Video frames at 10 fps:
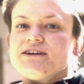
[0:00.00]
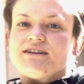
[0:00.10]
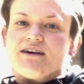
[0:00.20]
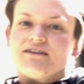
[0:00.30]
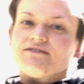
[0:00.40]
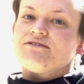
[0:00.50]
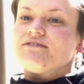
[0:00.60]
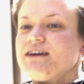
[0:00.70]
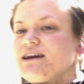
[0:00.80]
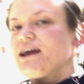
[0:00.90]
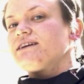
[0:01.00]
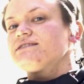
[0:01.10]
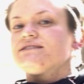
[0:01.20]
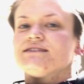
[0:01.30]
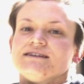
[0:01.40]
you get a lot of little
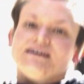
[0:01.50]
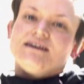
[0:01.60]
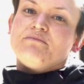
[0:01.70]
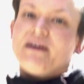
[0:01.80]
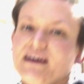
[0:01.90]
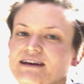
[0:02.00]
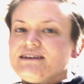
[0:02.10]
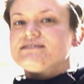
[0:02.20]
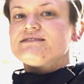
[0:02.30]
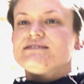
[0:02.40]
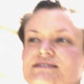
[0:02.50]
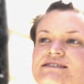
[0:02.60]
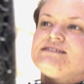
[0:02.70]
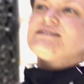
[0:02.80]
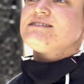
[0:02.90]
aches,
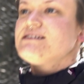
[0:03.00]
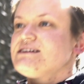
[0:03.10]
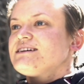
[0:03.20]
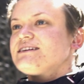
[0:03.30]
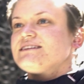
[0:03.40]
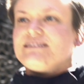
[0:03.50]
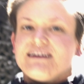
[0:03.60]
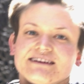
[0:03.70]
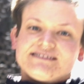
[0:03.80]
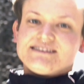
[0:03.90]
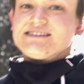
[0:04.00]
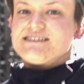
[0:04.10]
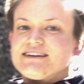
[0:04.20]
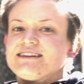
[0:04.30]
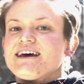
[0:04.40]
pains, nicks, things
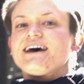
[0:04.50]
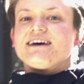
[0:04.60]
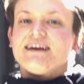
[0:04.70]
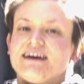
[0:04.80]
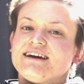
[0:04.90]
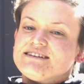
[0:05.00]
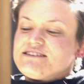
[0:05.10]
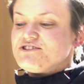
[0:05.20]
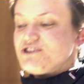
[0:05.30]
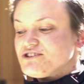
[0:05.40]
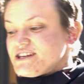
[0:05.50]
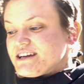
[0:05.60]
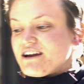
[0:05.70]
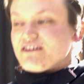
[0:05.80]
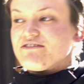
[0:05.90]
like that. And if you don't
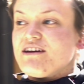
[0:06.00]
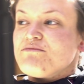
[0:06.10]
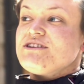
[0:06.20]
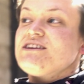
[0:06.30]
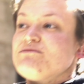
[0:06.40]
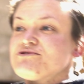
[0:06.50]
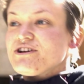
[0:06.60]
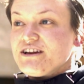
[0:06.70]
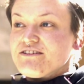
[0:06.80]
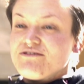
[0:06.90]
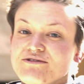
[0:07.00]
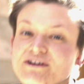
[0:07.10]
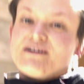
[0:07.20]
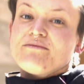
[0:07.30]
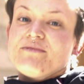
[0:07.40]
take care of them and you keep training through
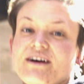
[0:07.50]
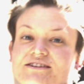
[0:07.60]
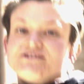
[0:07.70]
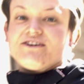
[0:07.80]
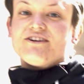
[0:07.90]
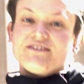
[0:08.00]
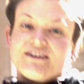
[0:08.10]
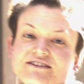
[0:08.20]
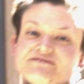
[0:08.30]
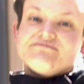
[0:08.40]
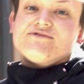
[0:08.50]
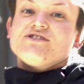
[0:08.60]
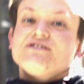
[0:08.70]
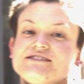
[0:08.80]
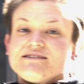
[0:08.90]
them, odds are they could
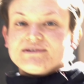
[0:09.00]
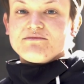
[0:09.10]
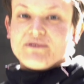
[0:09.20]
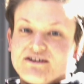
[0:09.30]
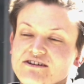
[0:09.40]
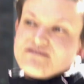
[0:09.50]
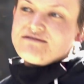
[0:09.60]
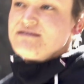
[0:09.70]
turn into something bigger.